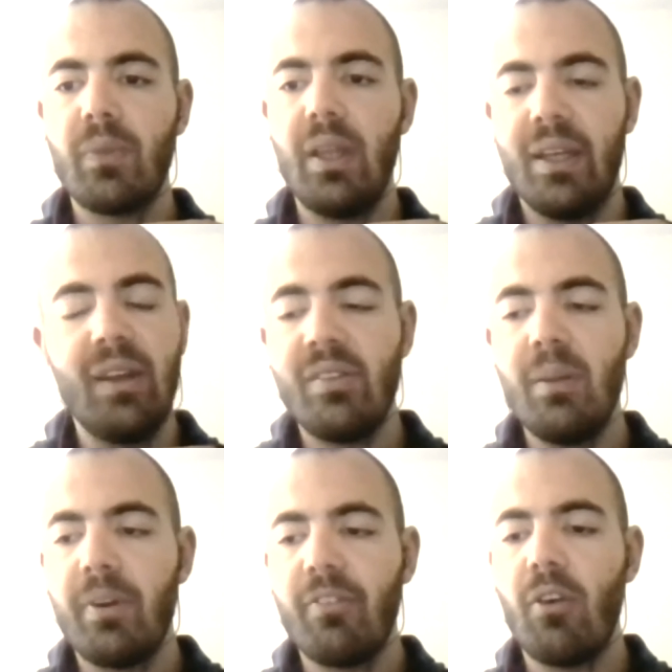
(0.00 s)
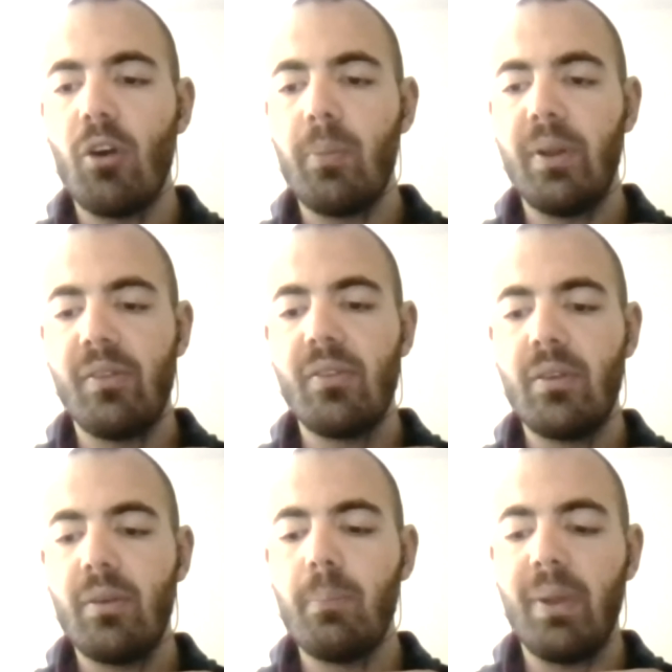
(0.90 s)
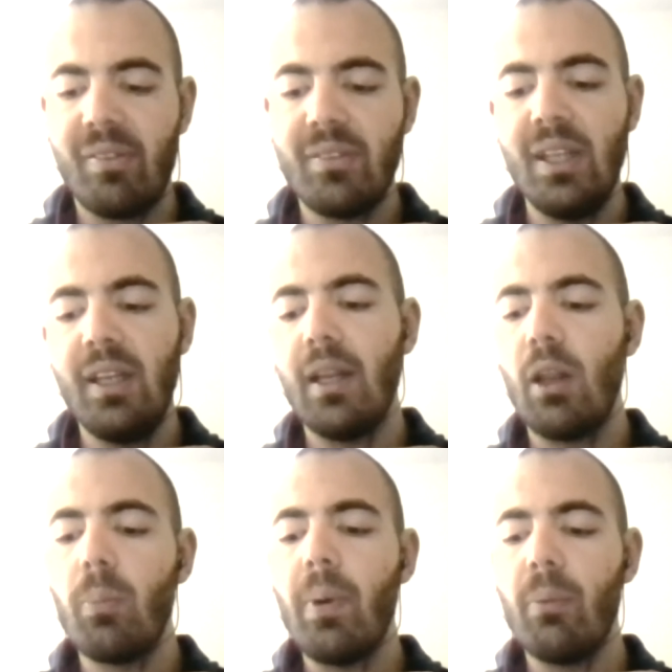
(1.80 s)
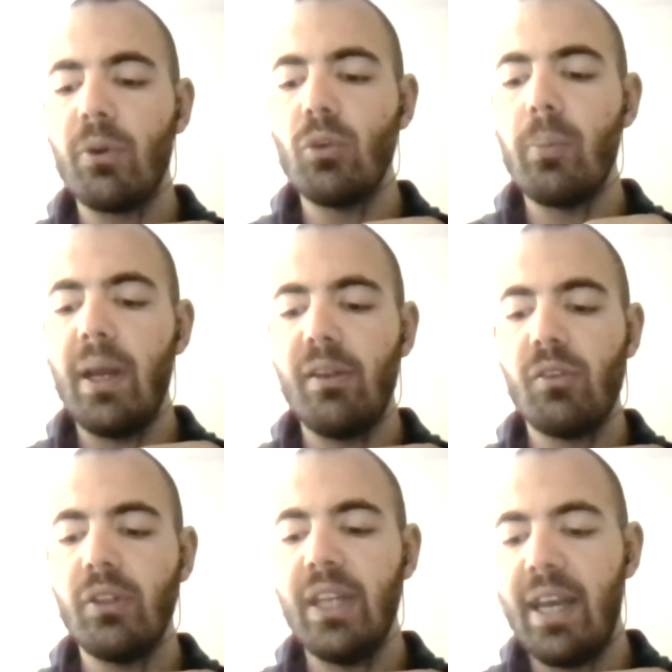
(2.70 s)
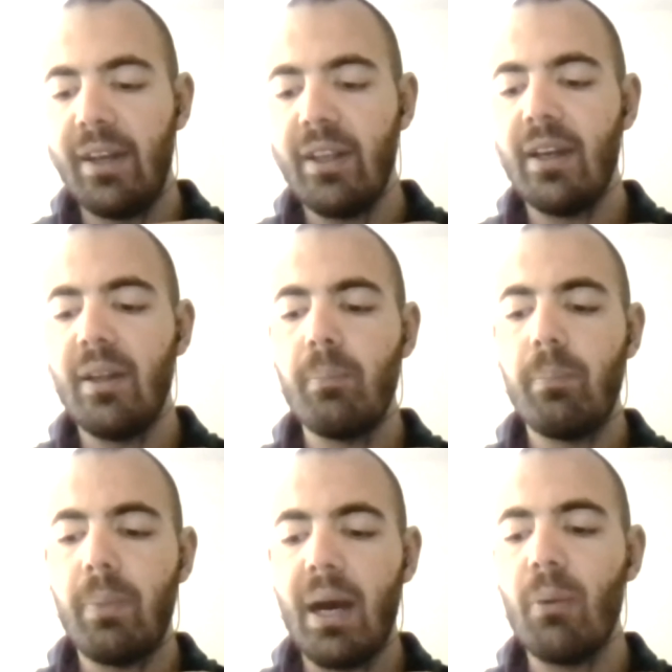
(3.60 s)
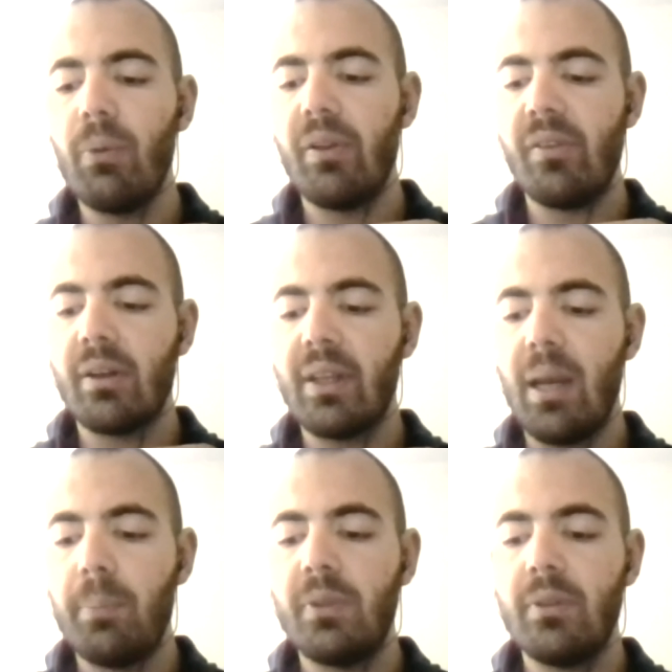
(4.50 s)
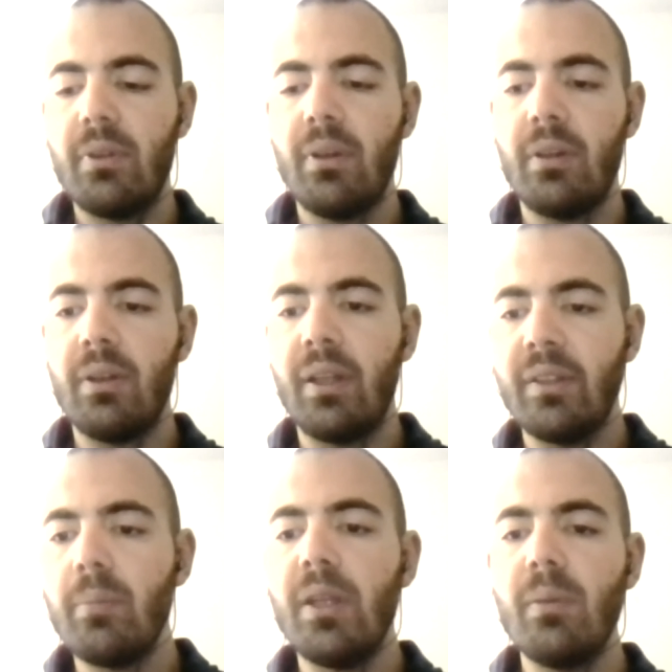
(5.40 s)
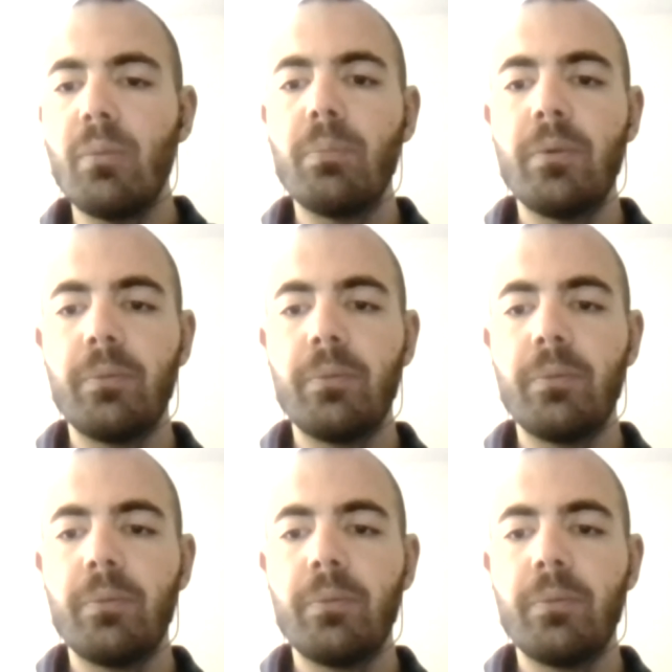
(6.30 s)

increase the performance, but still in a low power domain. So the area and powers are kept at the minimum.